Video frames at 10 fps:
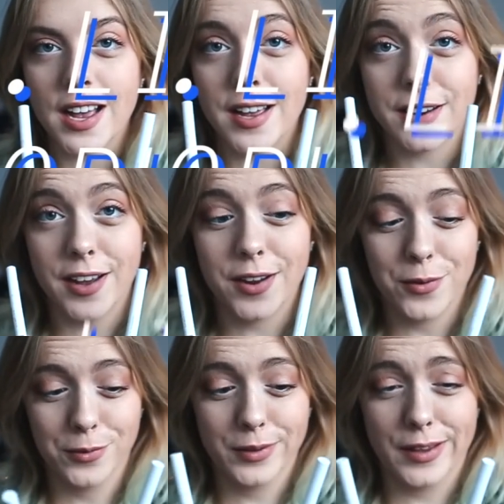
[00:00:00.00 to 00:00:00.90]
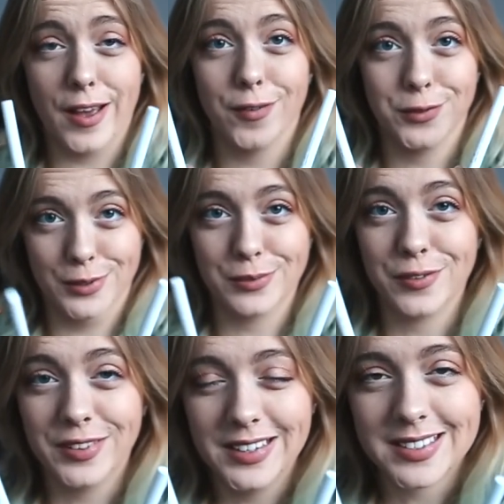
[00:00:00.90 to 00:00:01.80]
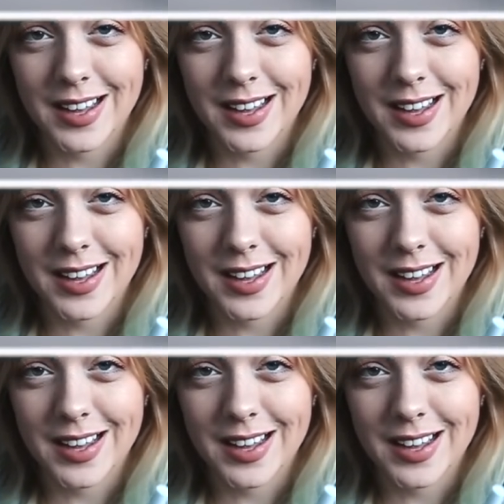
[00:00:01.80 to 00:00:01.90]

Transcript: and I only have 2 of these